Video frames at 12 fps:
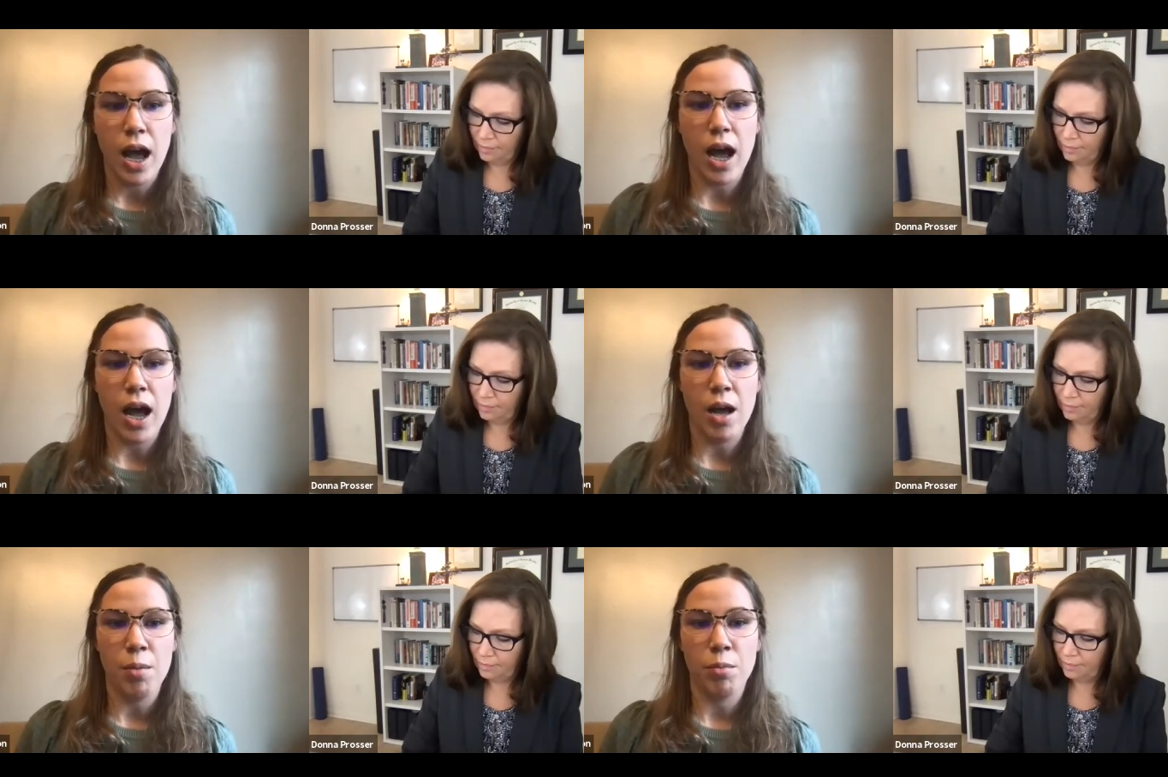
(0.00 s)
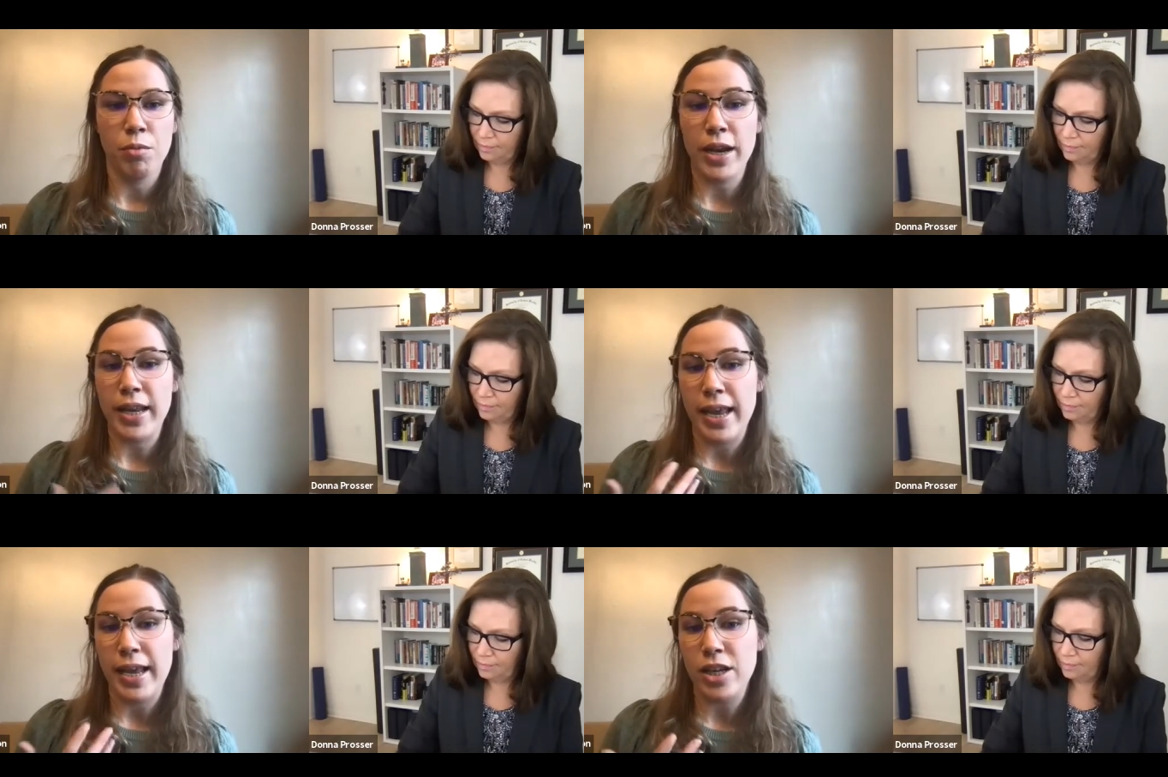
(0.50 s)
Speaker 1: Um,
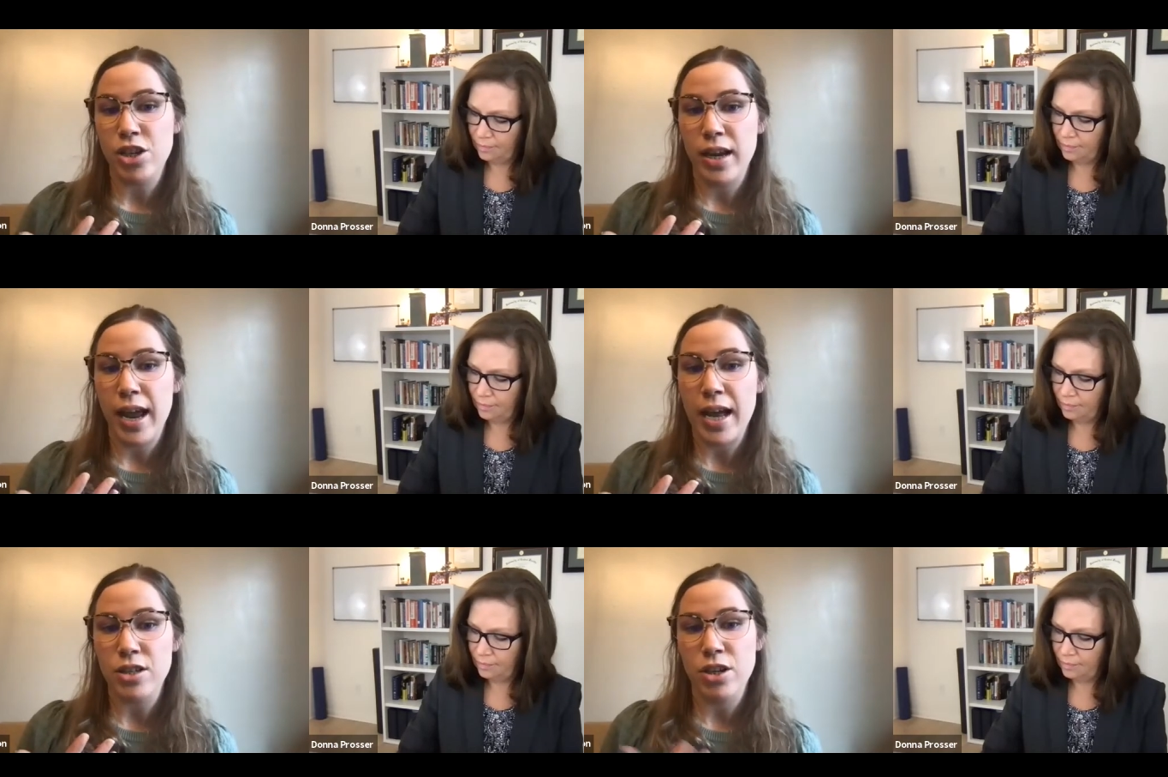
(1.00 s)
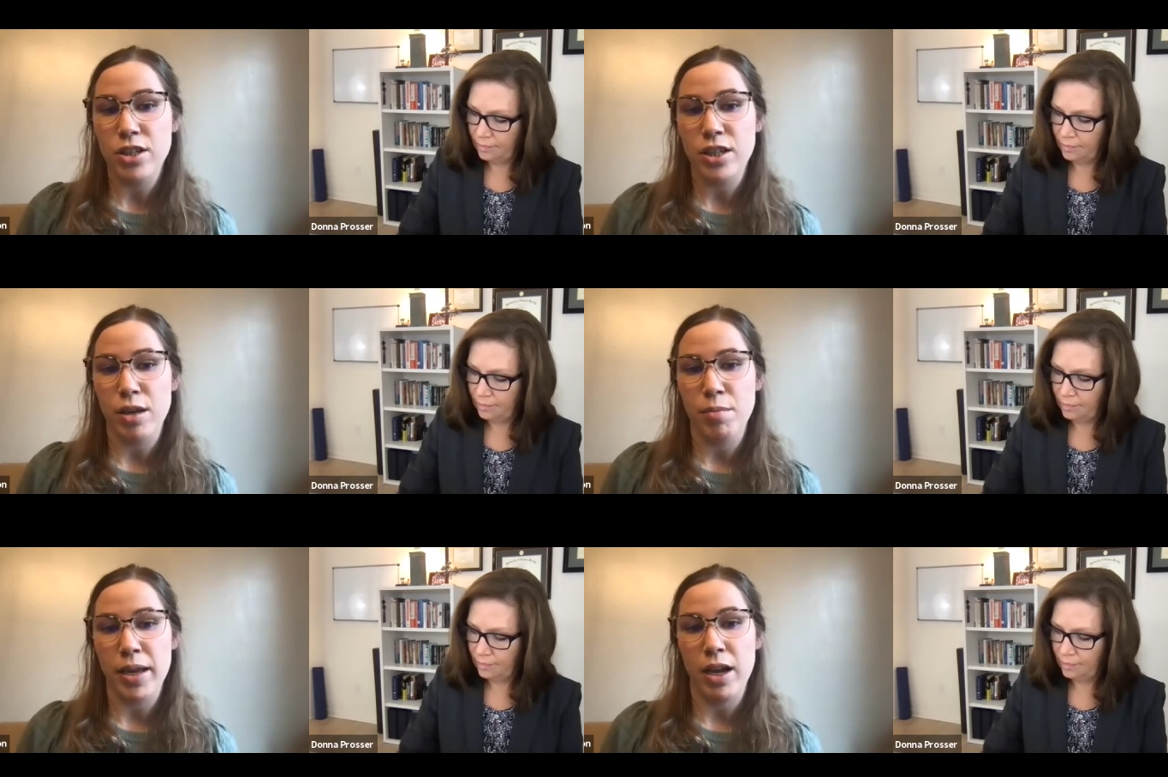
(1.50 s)
radiation hazards
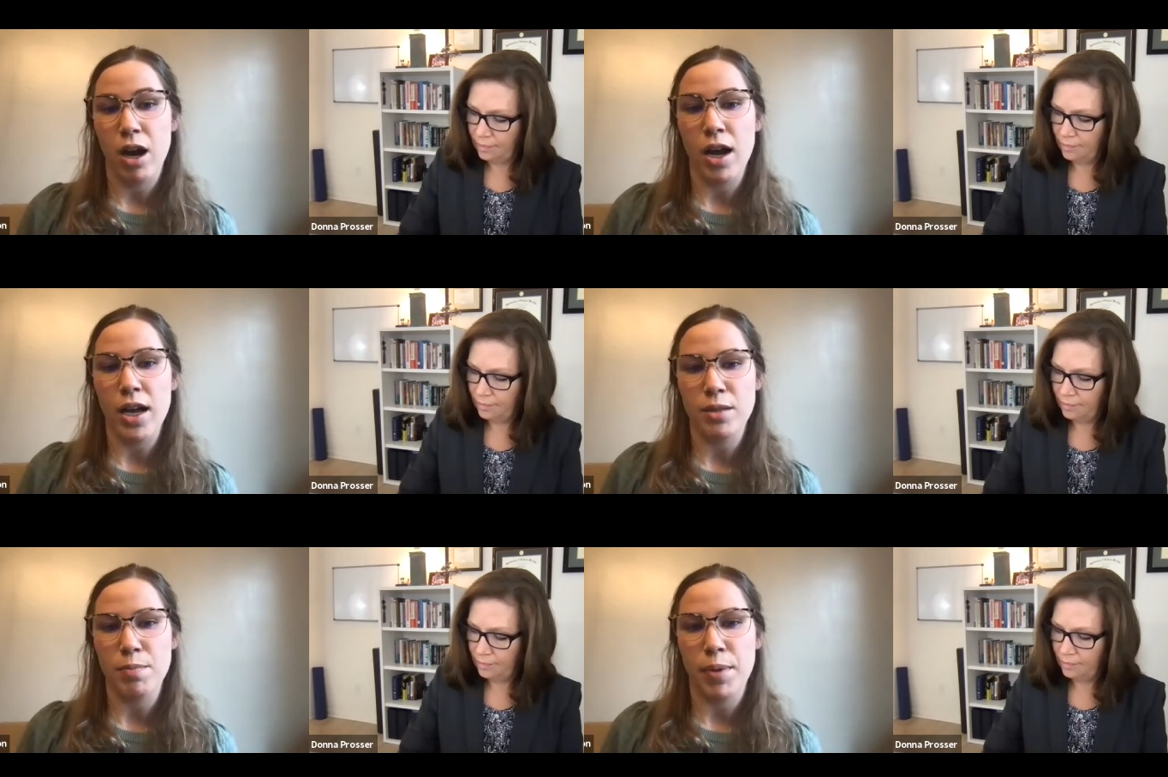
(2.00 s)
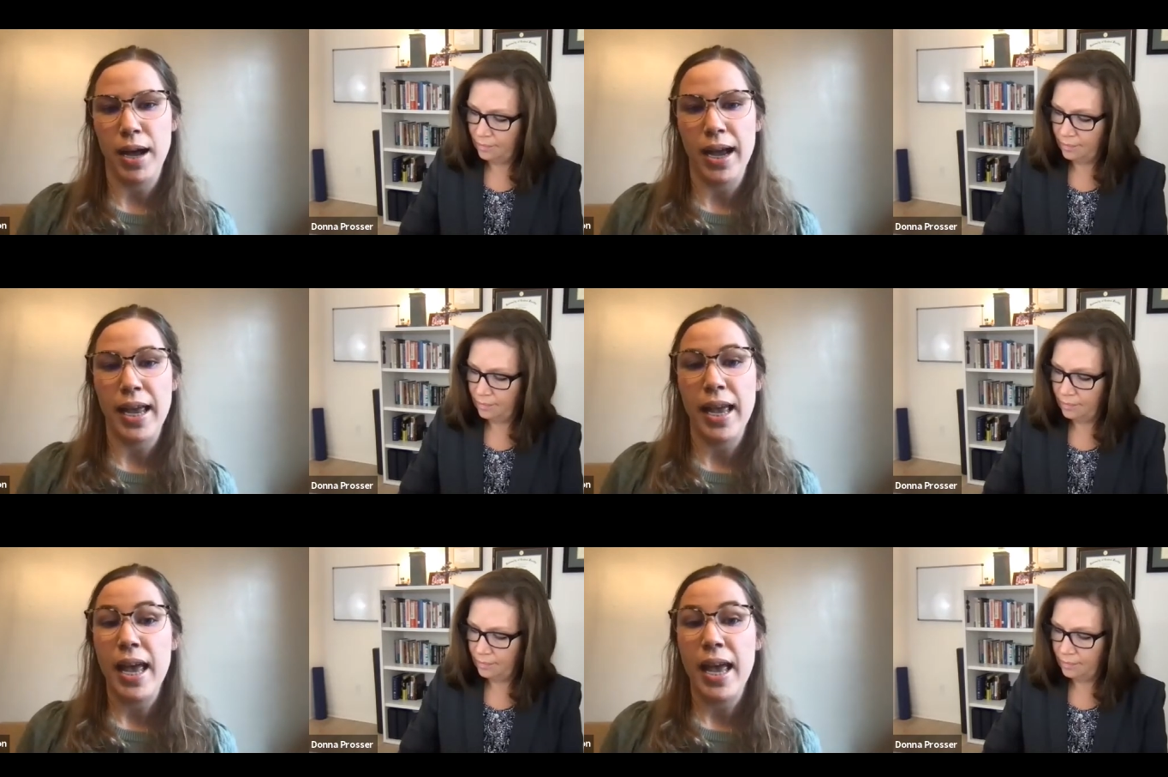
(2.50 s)
can be caused by